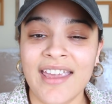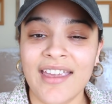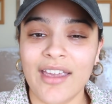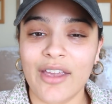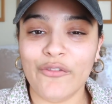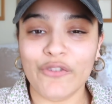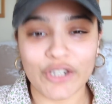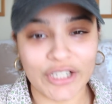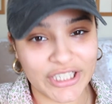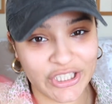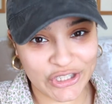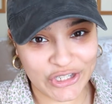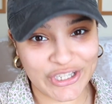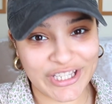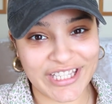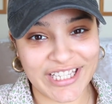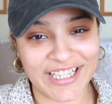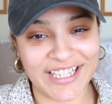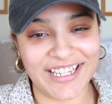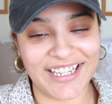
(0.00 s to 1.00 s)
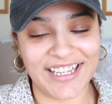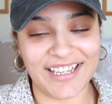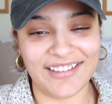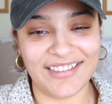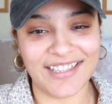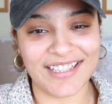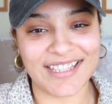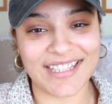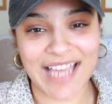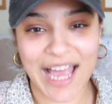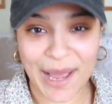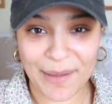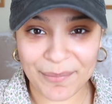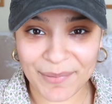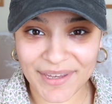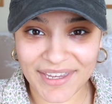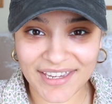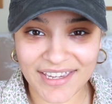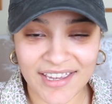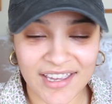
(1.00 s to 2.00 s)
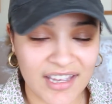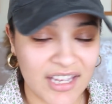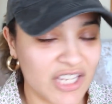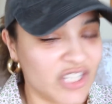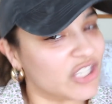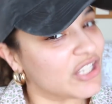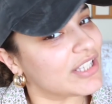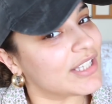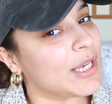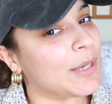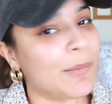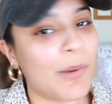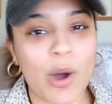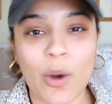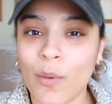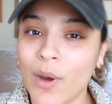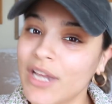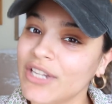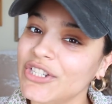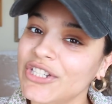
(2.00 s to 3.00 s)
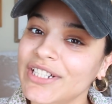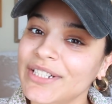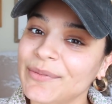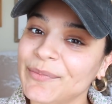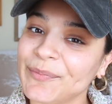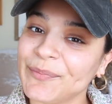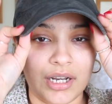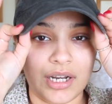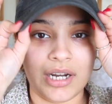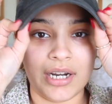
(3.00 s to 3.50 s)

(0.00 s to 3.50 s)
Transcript: If you're interested in this topic, just keep on watching.